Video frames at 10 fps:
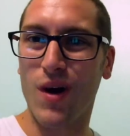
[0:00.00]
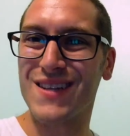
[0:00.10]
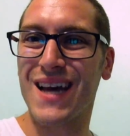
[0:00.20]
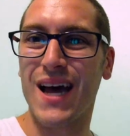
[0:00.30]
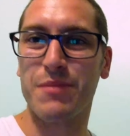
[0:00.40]

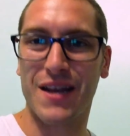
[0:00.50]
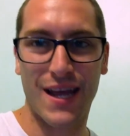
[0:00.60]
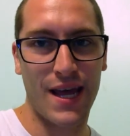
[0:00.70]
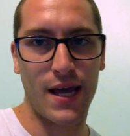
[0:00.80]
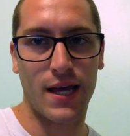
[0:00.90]
one time a
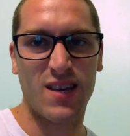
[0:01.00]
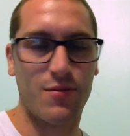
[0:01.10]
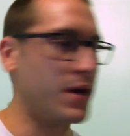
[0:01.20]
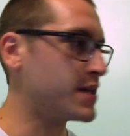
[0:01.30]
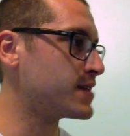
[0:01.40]
day,
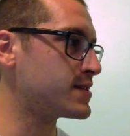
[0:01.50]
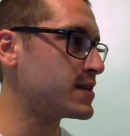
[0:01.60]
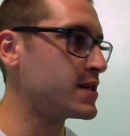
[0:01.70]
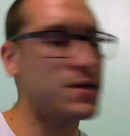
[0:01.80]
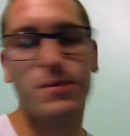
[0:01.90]
but he says
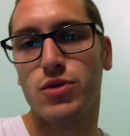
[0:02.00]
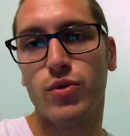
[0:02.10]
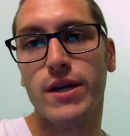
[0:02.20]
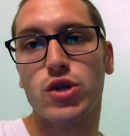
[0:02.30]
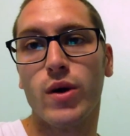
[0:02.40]
he eats
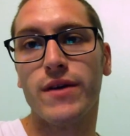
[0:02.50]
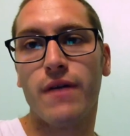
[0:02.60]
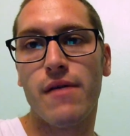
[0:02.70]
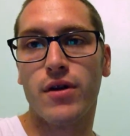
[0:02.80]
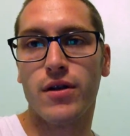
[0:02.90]
between
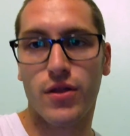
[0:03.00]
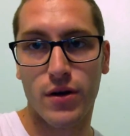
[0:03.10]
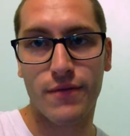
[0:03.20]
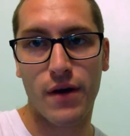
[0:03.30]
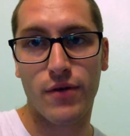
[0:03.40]
25 and
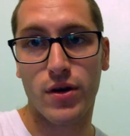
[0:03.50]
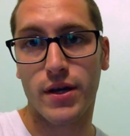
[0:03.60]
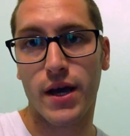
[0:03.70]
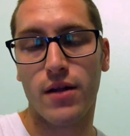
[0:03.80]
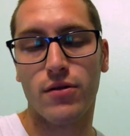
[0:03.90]

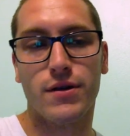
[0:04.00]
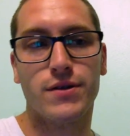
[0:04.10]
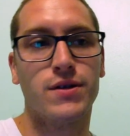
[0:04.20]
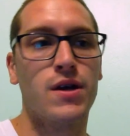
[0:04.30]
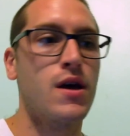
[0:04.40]
3500
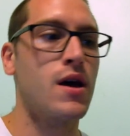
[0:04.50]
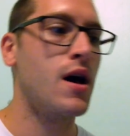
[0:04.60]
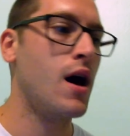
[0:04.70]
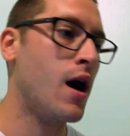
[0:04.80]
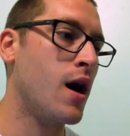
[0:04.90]
calories.
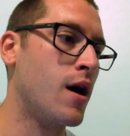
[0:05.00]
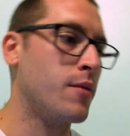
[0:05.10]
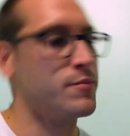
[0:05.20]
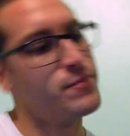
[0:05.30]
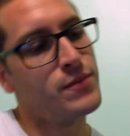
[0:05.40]

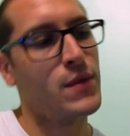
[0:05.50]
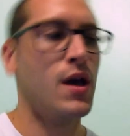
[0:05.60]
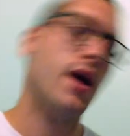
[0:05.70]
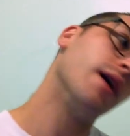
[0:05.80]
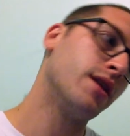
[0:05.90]
Um,
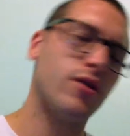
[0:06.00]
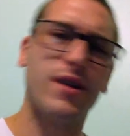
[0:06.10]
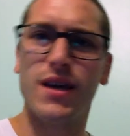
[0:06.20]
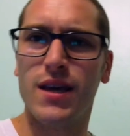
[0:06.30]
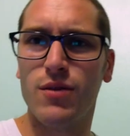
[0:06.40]
and you
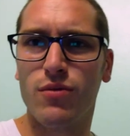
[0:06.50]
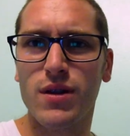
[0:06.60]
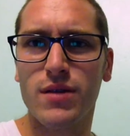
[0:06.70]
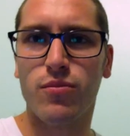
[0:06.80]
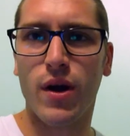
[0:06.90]
know he, he
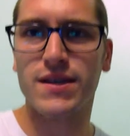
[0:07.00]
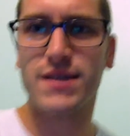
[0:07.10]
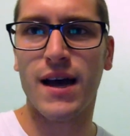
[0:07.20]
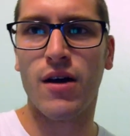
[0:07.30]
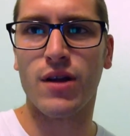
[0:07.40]
really
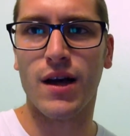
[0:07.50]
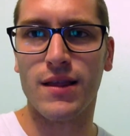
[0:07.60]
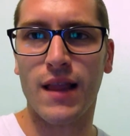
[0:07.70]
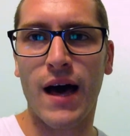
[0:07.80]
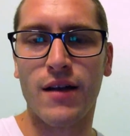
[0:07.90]
breaks down
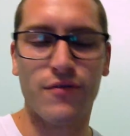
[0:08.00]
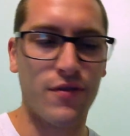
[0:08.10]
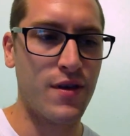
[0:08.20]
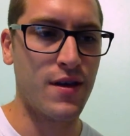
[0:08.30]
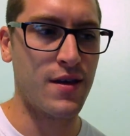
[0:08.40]
a lot
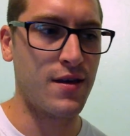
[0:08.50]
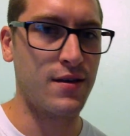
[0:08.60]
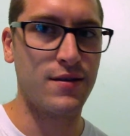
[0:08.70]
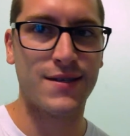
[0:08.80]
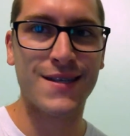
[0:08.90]
of
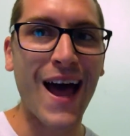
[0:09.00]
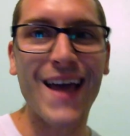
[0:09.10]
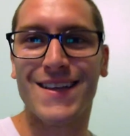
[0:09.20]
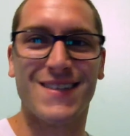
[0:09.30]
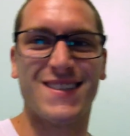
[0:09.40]
the
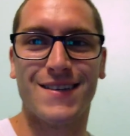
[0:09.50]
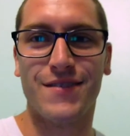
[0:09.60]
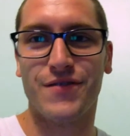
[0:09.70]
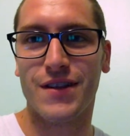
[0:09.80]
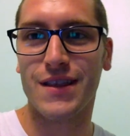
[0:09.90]
science
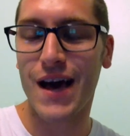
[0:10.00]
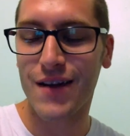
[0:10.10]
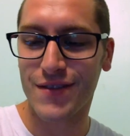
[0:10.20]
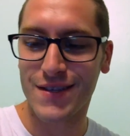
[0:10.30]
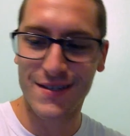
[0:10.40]
of a
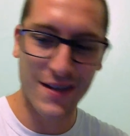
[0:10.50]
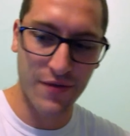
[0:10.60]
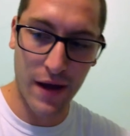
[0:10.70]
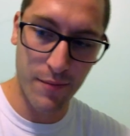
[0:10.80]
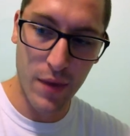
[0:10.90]
lot of the
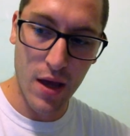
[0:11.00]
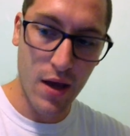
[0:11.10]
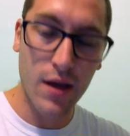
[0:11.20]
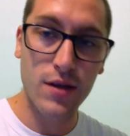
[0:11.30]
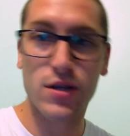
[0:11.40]
stuff. I'm
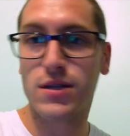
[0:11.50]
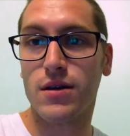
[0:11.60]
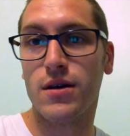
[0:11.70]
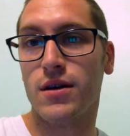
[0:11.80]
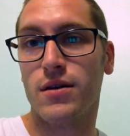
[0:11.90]

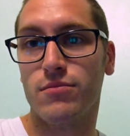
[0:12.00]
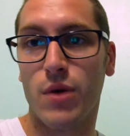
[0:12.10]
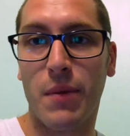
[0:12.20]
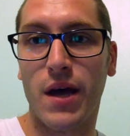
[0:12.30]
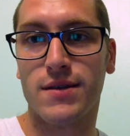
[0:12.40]
just uh,
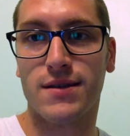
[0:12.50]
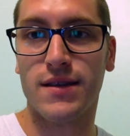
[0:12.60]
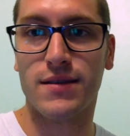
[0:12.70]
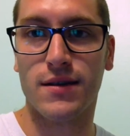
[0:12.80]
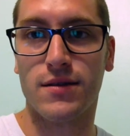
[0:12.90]
amazed
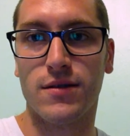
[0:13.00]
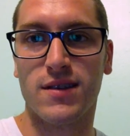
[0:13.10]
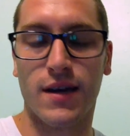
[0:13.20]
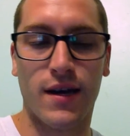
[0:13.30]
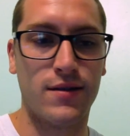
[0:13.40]
listening to
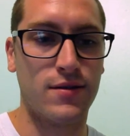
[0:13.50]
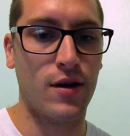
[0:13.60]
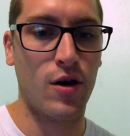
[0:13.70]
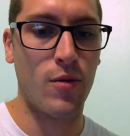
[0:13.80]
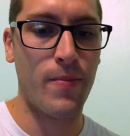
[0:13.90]
this guy.
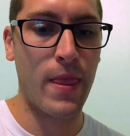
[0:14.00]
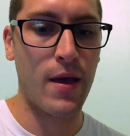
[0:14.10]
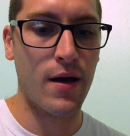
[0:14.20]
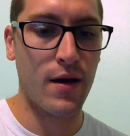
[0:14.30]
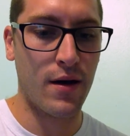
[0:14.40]
So
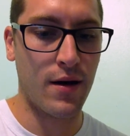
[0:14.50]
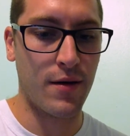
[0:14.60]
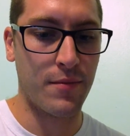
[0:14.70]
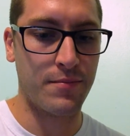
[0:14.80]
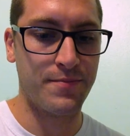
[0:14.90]

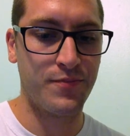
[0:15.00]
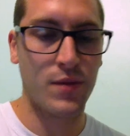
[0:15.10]
um,